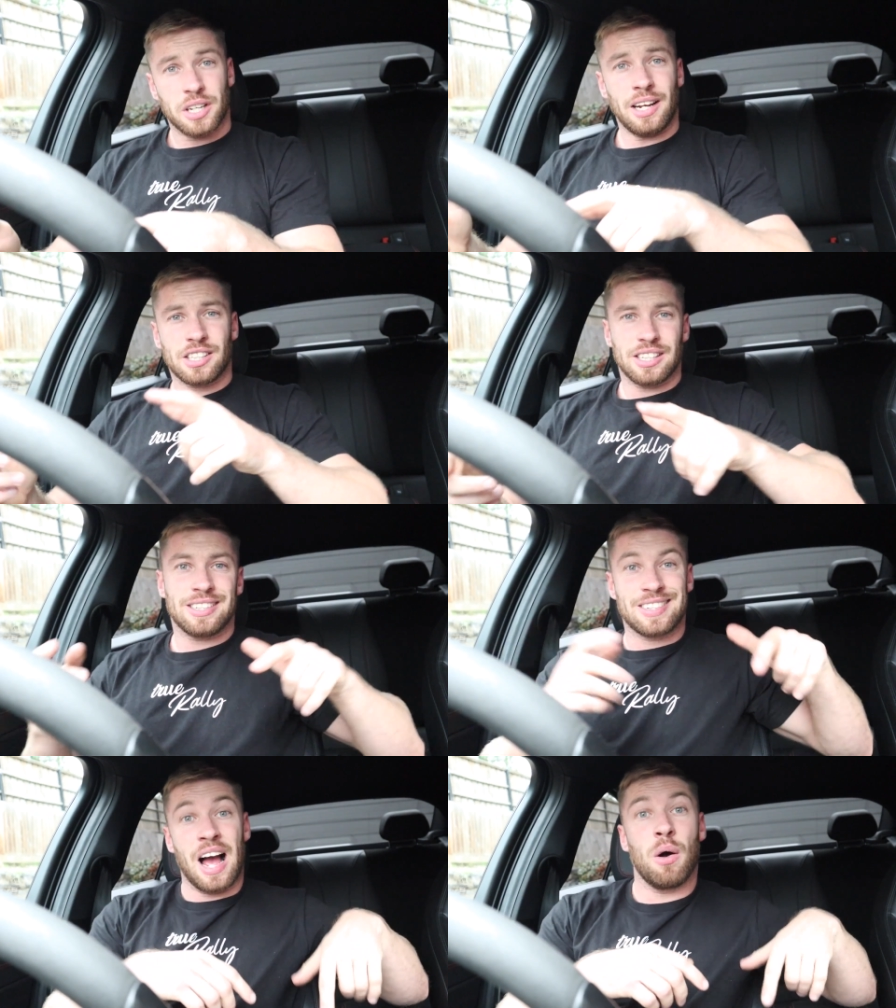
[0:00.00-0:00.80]
can actually
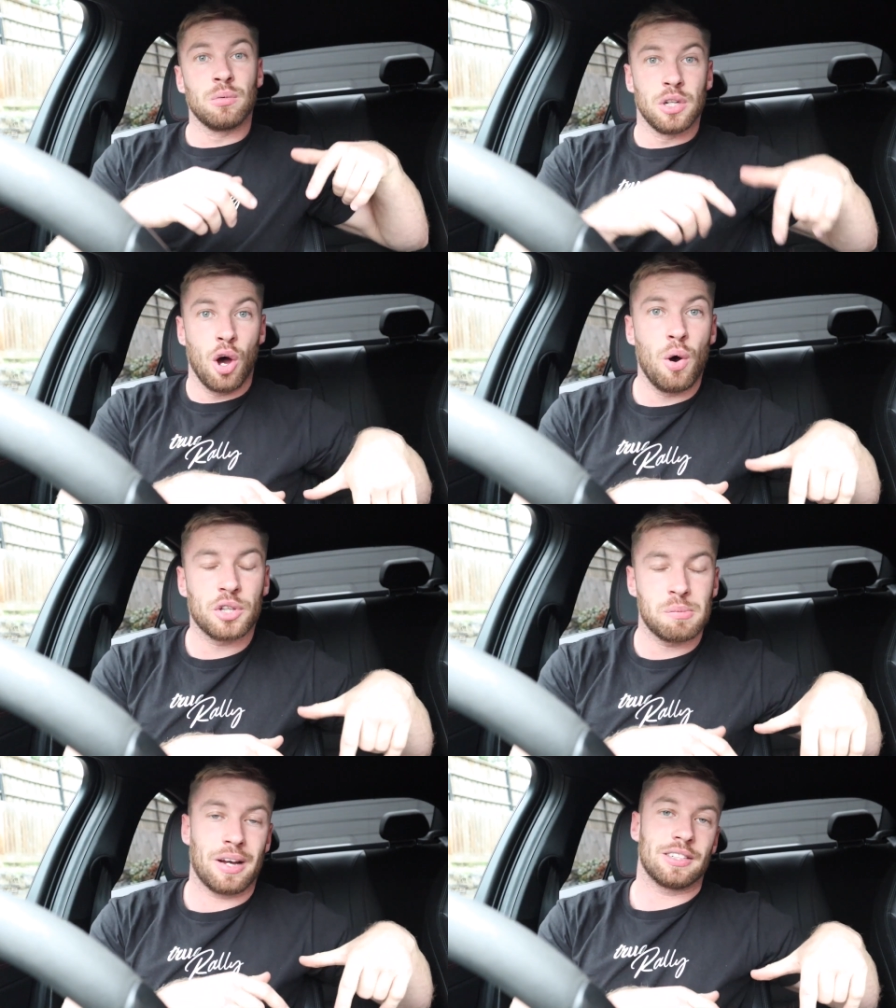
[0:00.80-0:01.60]
download
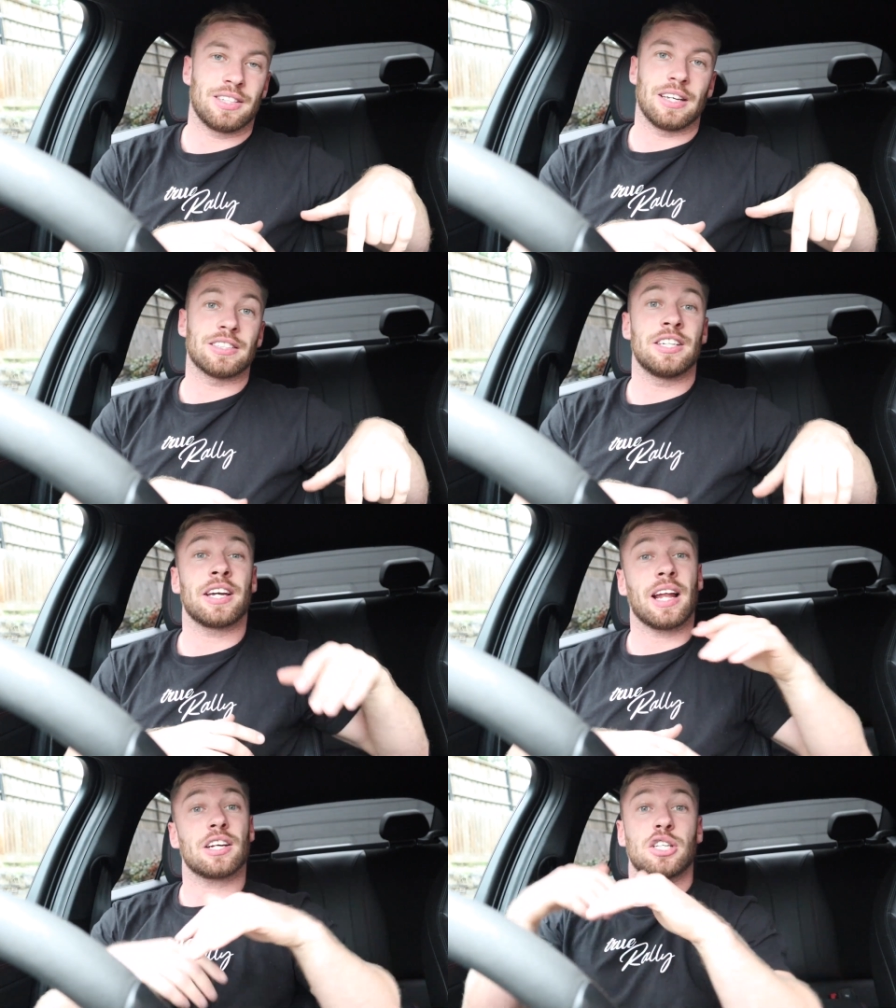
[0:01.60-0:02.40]
the magazines and you
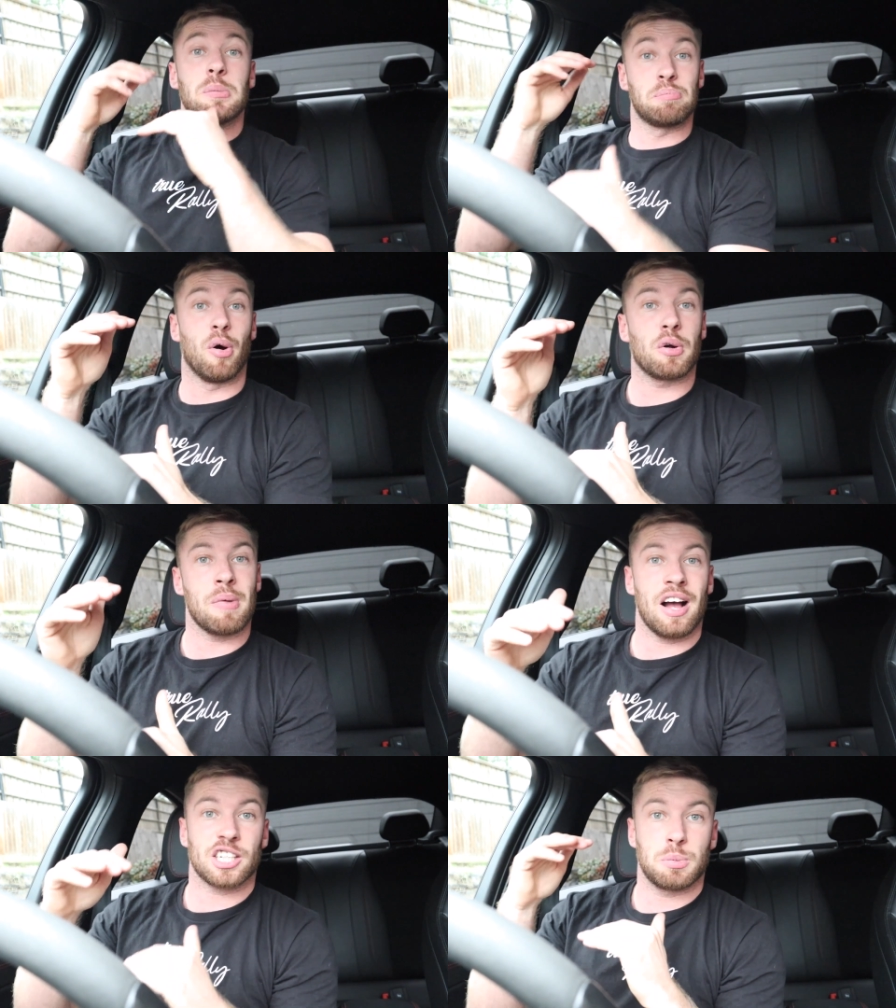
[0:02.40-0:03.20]
can actually bookmark